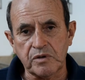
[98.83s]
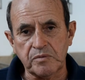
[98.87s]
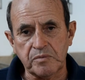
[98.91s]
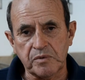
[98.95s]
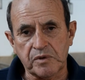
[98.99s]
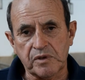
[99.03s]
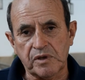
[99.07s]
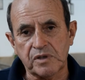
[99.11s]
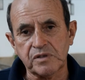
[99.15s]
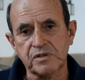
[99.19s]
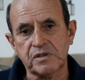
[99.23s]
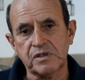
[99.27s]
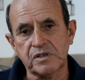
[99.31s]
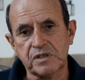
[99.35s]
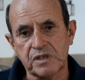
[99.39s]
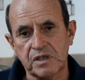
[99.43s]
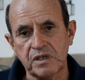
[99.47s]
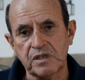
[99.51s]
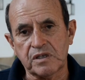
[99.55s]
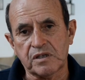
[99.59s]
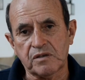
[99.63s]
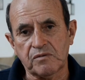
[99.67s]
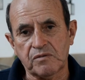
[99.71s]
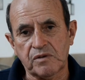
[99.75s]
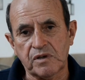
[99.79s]
because this
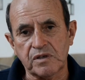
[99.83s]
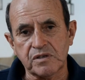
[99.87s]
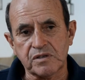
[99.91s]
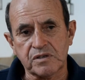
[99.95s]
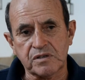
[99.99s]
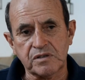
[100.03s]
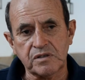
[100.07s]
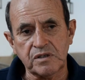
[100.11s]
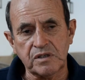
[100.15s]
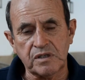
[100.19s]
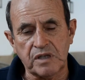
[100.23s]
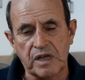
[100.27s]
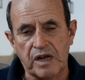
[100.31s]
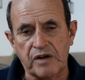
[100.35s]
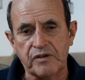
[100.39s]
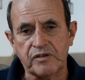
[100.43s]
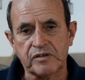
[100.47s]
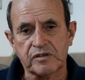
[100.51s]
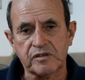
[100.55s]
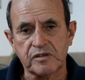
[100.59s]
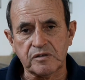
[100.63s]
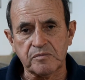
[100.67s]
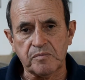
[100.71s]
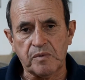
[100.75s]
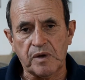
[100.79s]
Quinta was inherited